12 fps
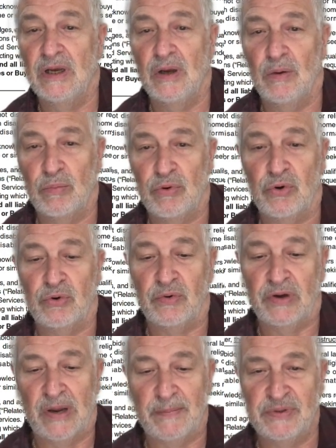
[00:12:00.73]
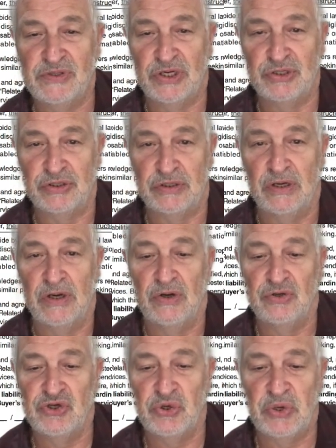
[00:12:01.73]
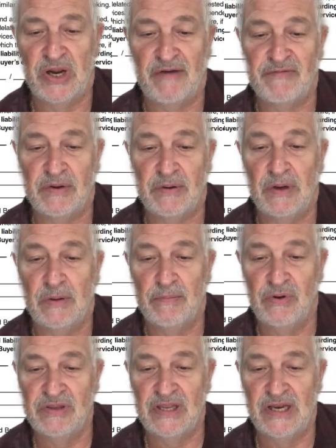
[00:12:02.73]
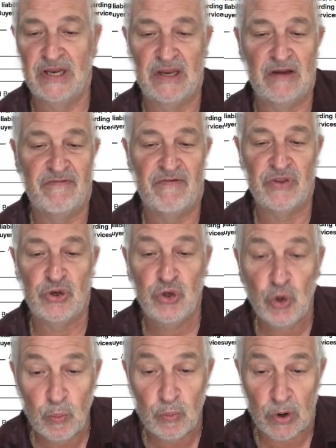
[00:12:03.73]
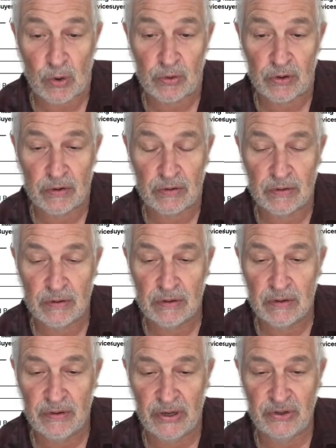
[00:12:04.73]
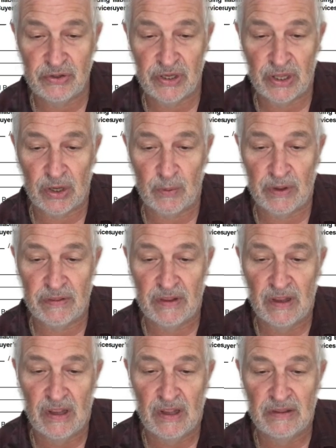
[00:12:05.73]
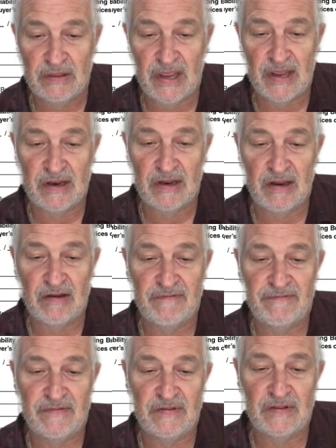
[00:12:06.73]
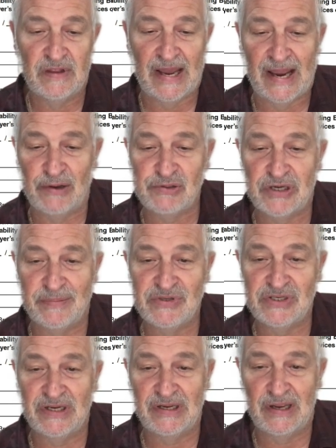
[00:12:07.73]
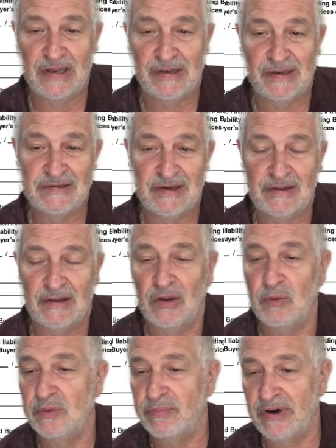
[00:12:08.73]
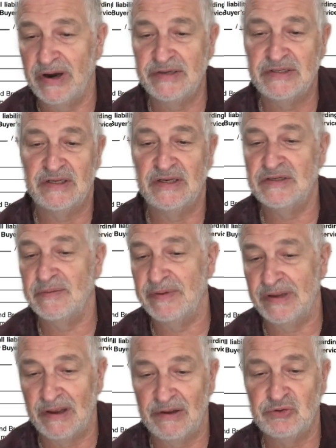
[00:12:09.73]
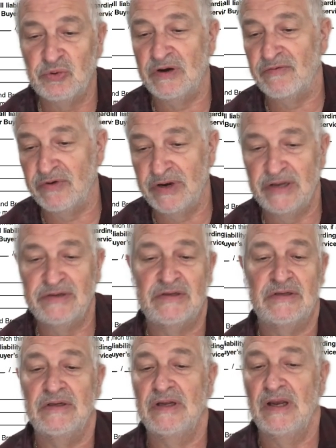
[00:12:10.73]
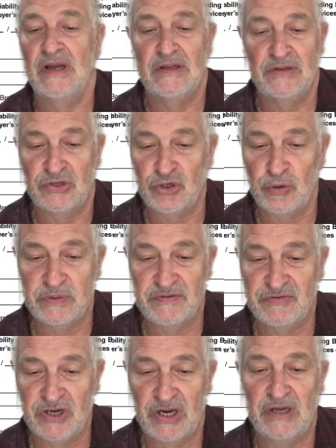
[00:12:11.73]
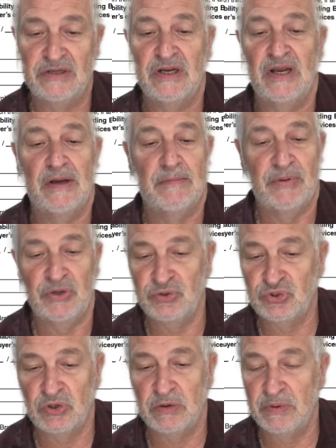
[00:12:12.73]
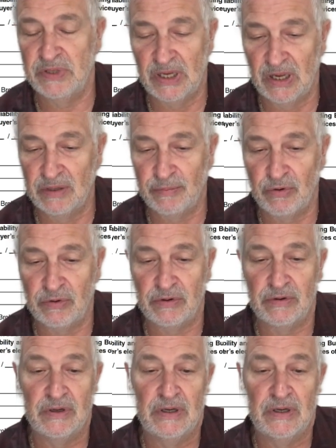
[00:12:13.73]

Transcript: broker compensation. So you'd have to put that in there for the new broker that you're dealing with, that if a house comes in again, let's say they lower the price, they did something else, whatever it is, and the terms have changed, but you start with the other broker,